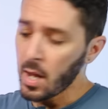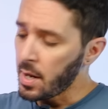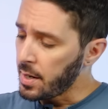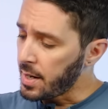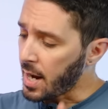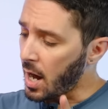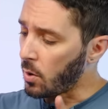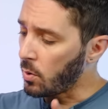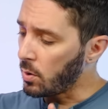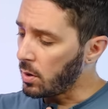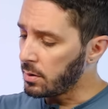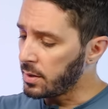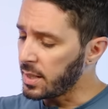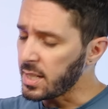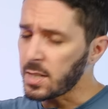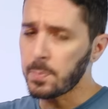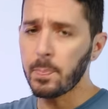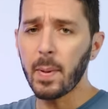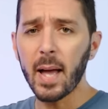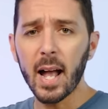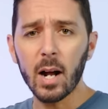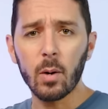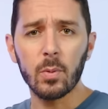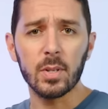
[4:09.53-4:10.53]
Now, this
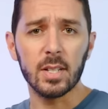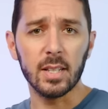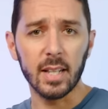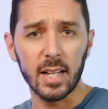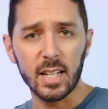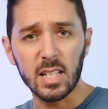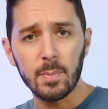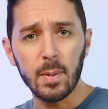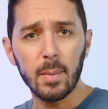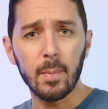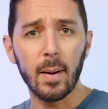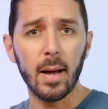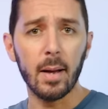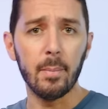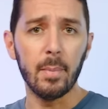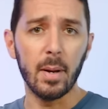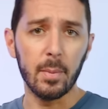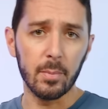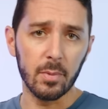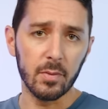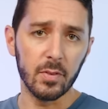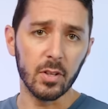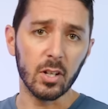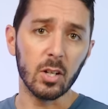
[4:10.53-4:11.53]
bag was lent to me by a
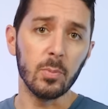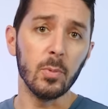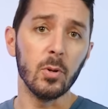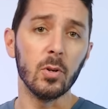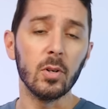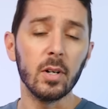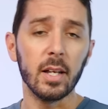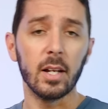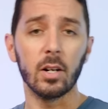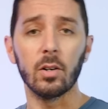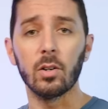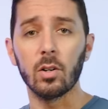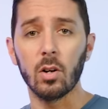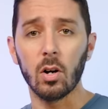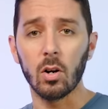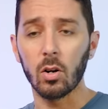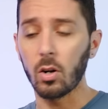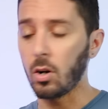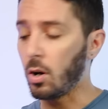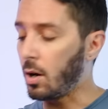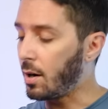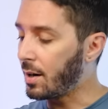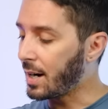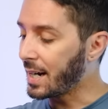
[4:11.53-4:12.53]
member of the community here in Hong
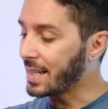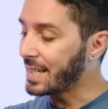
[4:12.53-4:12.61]
Kong,